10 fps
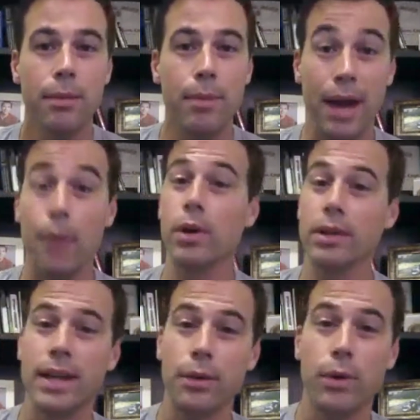but I will
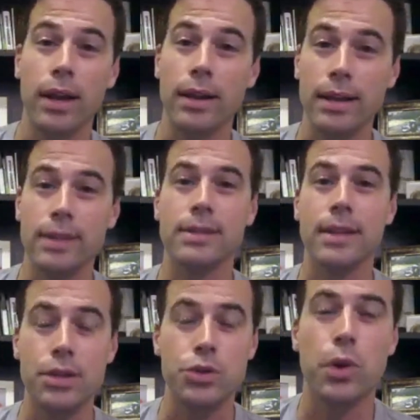tell you what,
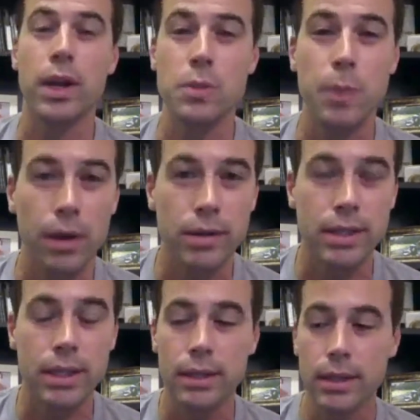his
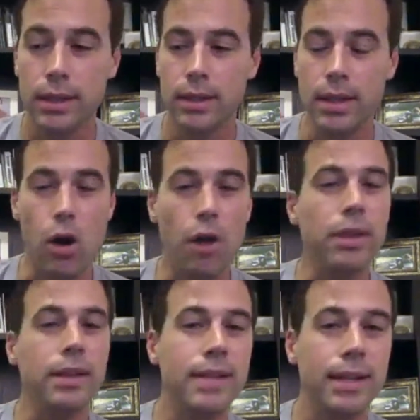transparency, the
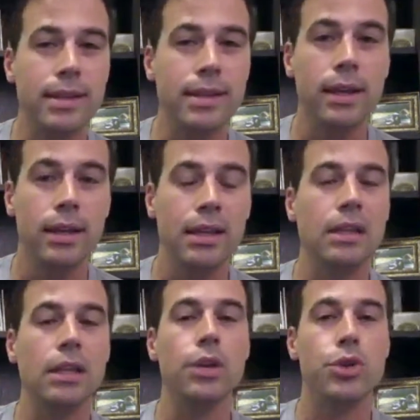authenticity, and the
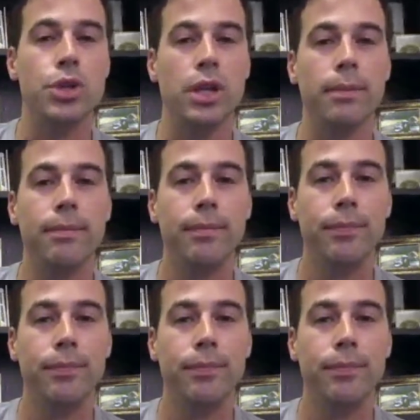leadership,